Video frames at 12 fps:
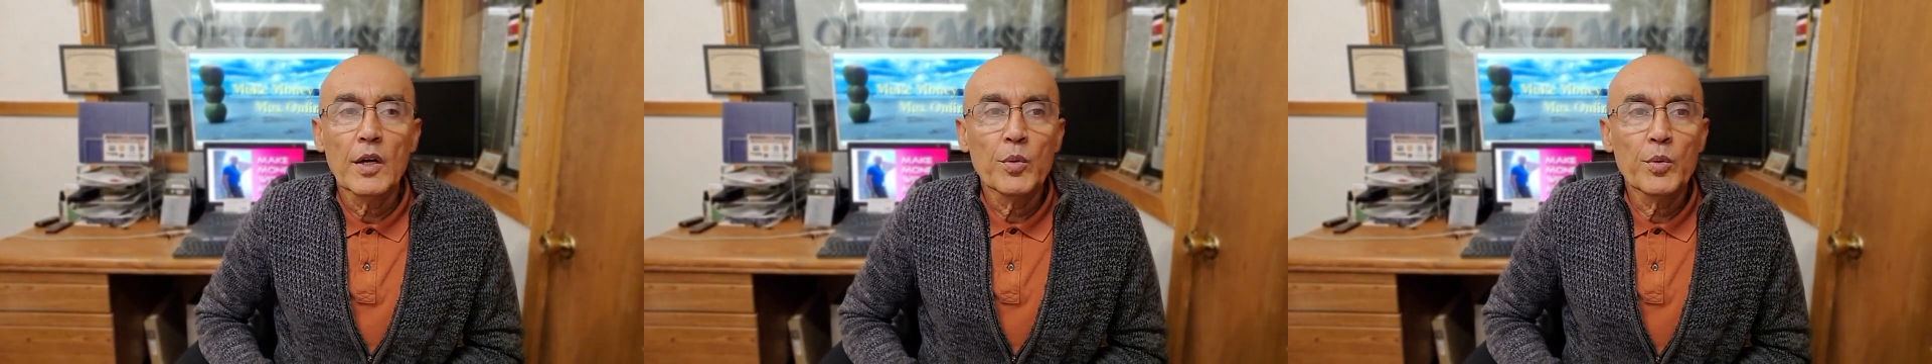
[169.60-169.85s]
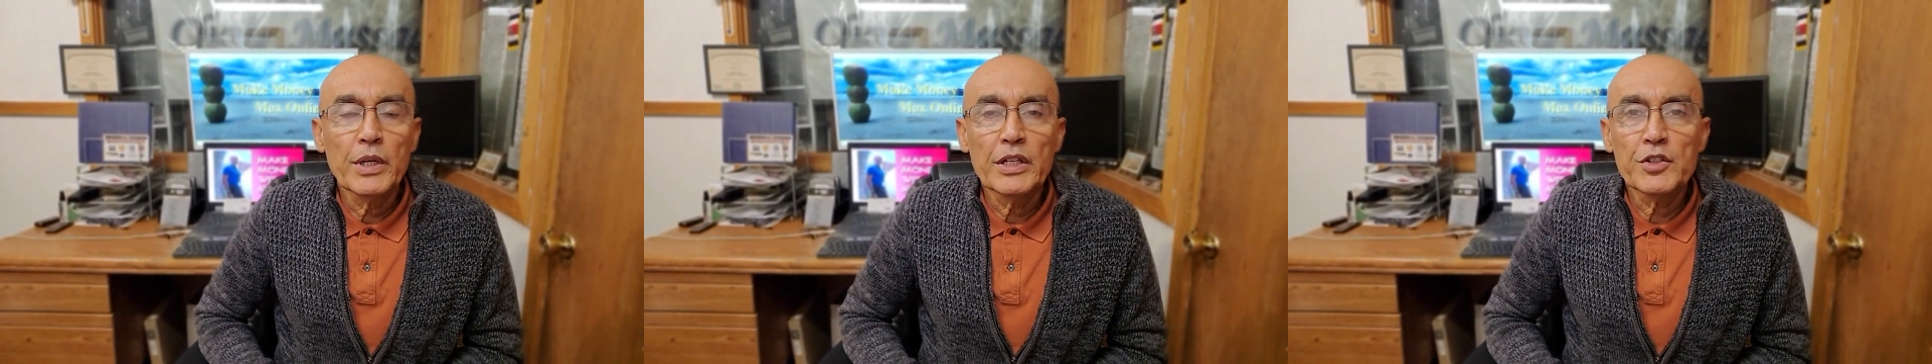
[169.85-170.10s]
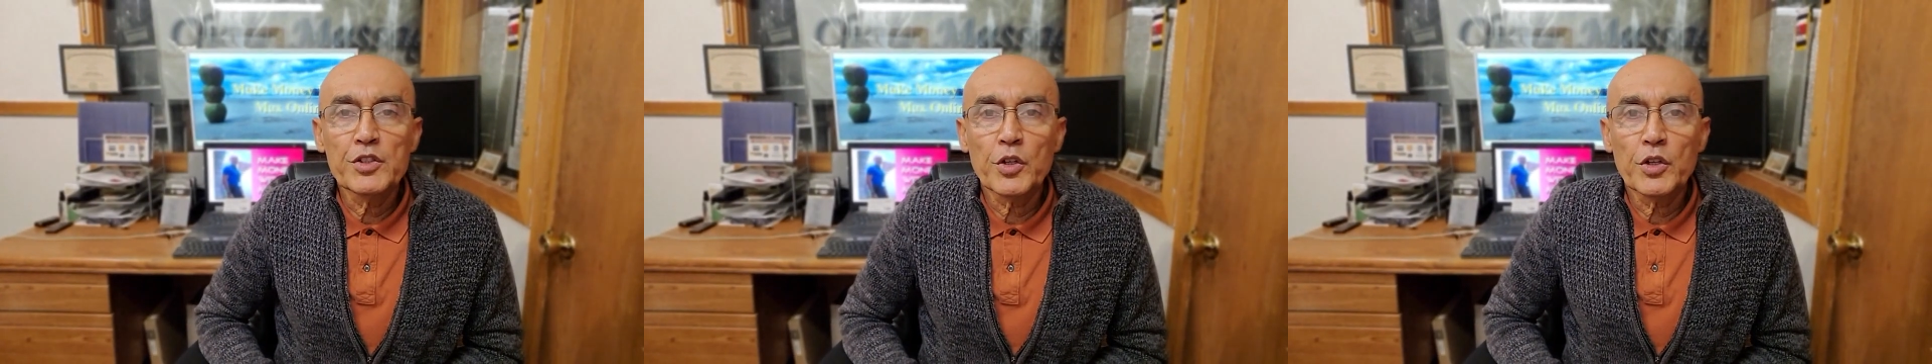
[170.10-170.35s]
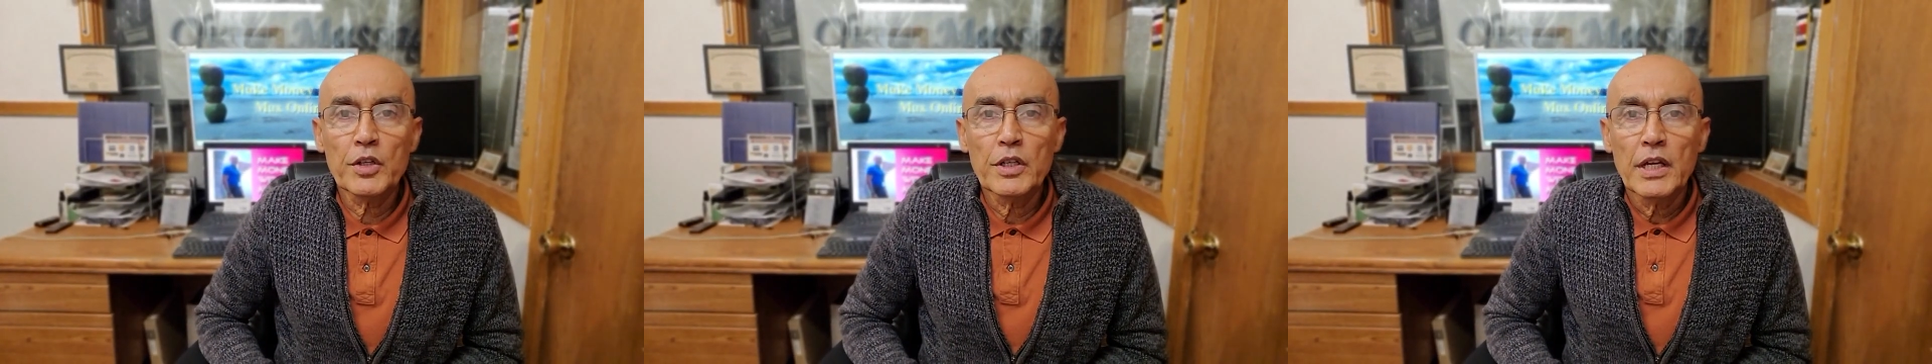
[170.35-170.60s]
we
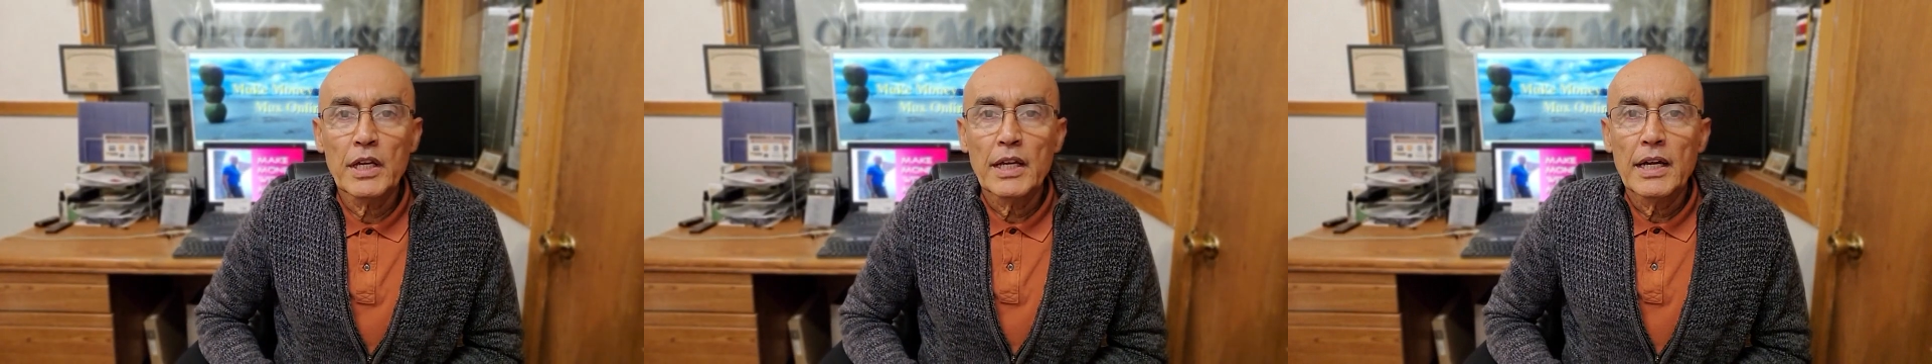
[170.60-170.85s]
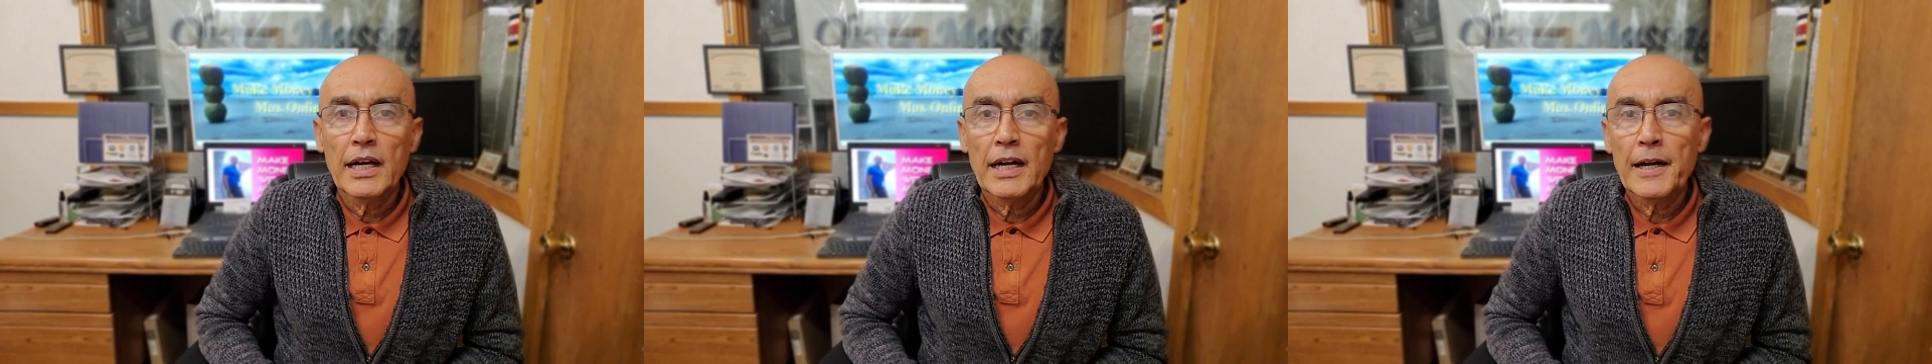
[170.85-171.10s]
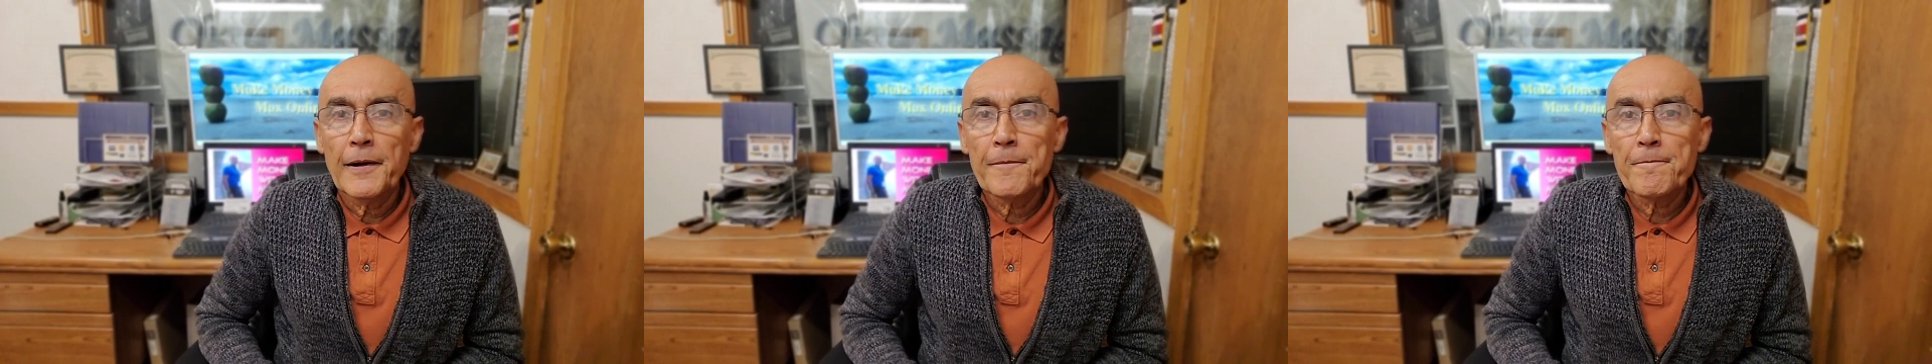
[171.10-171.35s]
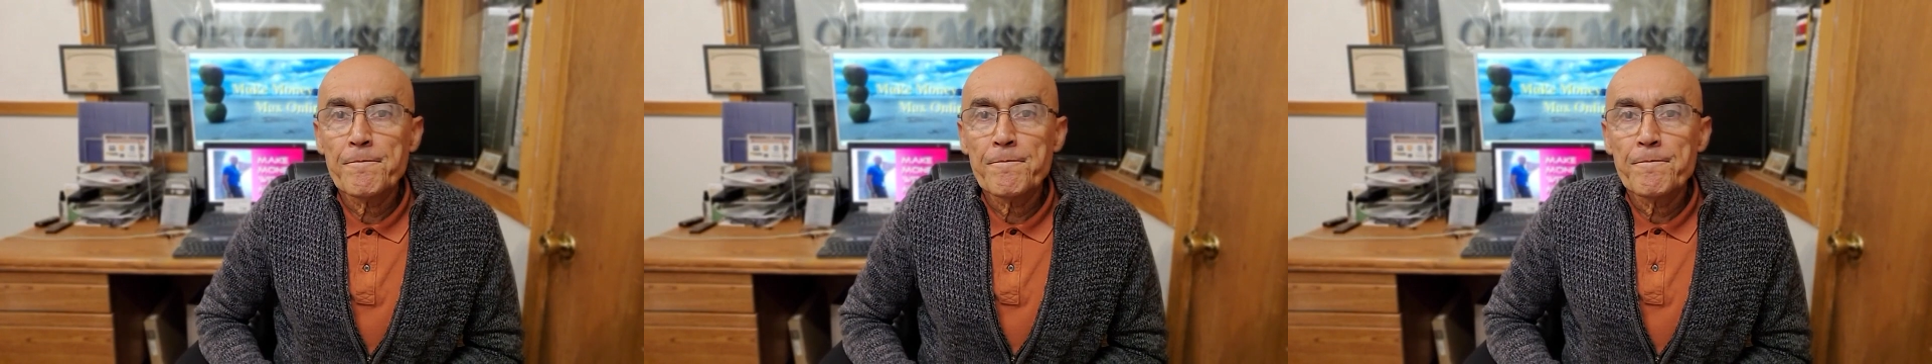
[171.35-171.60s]
enjoy
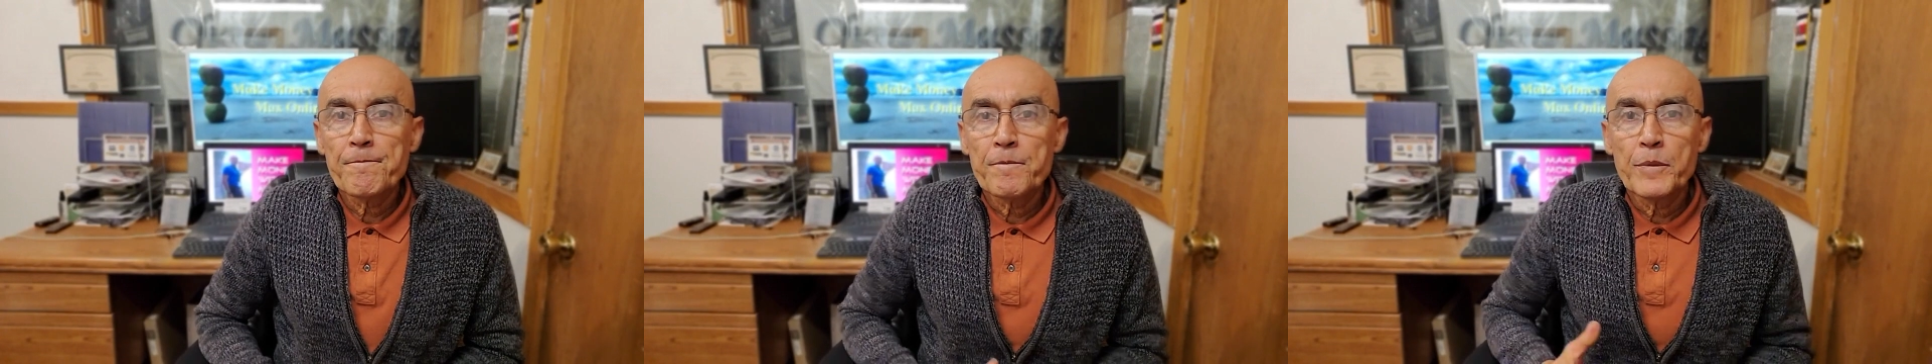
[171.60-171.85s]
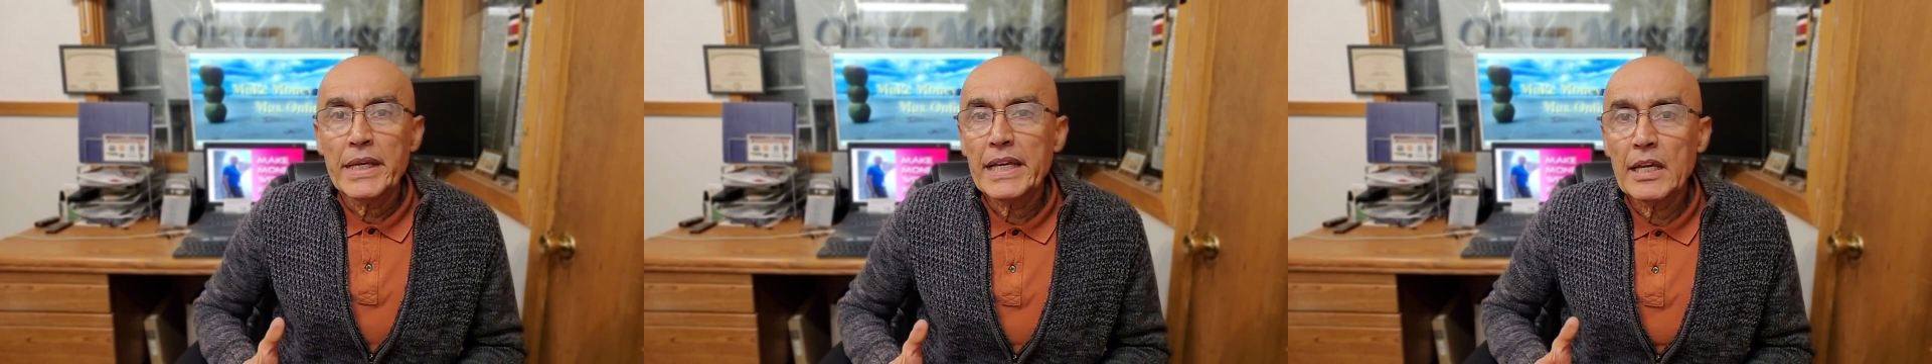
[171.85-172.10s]
being